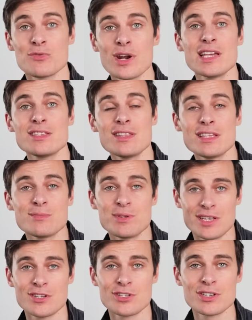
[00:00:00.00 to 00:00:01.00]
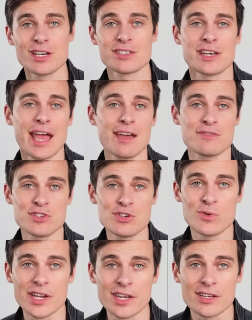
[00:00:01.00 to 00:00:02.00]
a reason this petition doesn't have
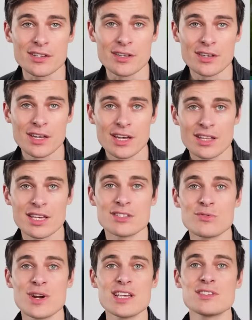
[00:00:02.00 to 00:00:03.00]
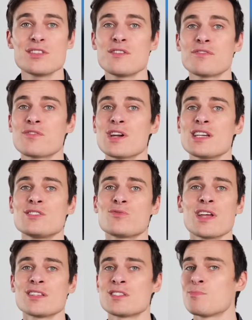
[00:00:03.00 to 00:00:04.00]
you in it. There's a reason the freeze
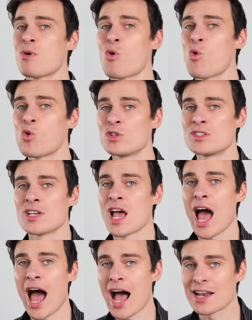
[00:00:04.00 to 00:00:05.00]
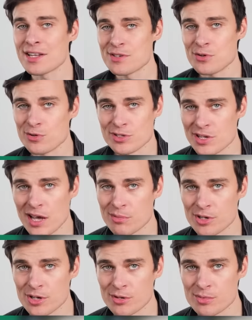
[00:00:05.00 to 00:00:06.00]
rents boards aren't in your
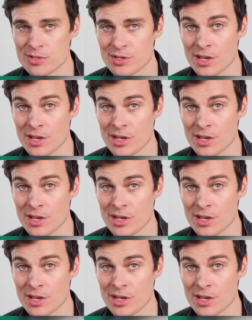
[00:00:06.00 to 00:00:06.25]
suburbs.